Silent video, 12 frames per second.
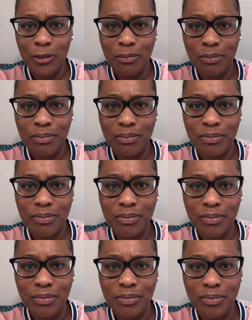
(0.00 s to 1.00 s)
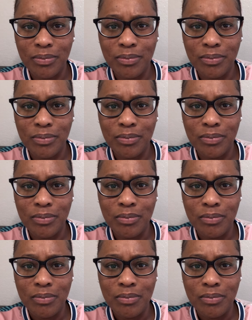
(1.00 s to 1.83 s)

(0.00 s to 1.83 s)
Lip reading: (silence)